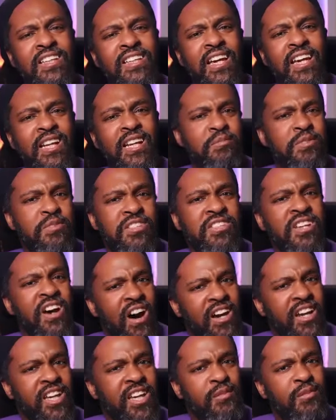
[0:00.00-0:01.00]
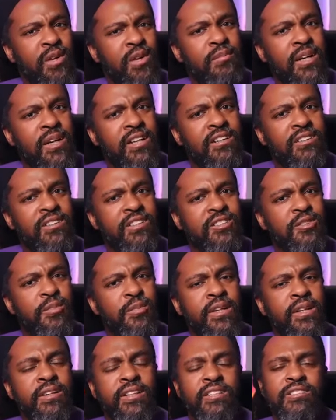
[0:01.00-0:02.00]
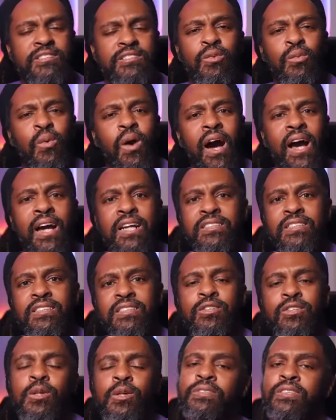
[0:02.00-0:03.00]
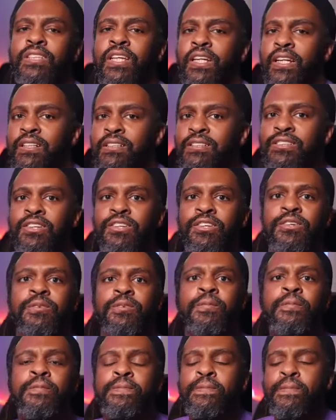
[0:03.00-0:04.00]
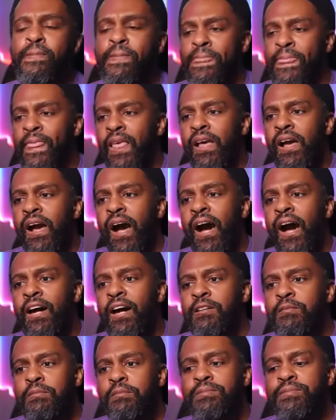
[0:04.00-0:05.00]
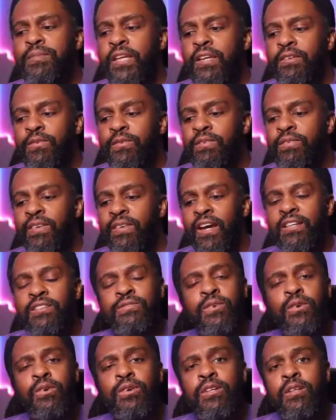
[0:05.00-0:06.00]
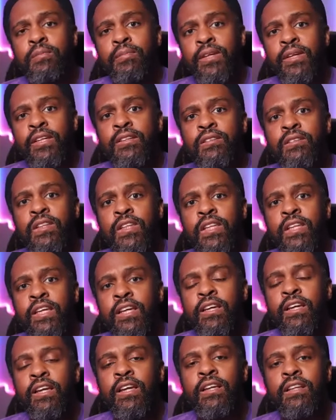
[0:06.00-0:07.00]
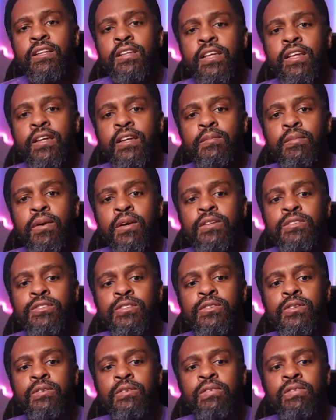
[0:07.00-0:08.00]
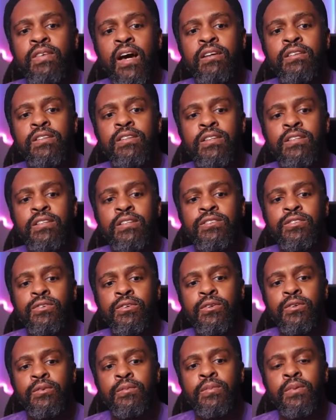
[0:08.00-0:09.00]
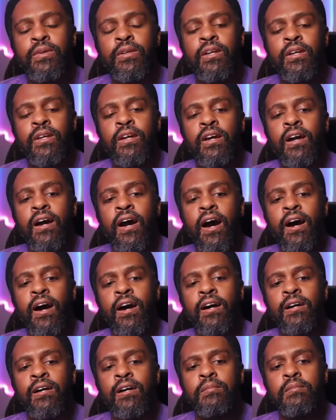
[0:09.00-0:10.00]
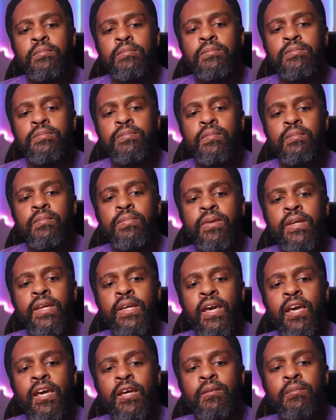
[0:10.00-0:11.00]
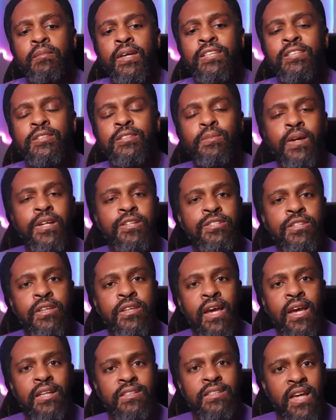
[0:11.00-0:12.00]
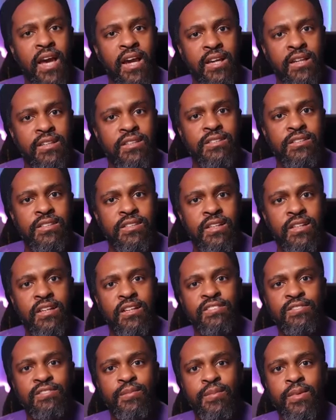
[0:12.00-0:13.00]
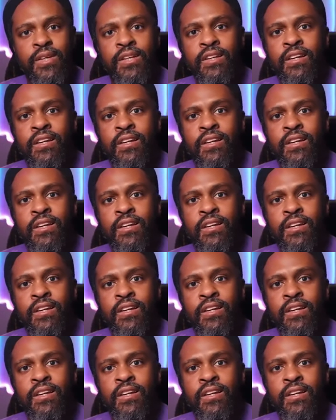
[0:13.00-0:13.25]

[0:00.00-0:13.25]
And I'm just talking about my own experience. So why is this so upsetting to you? If we fast forward a bit, the person who founded this group um, became especially antagonistic of me.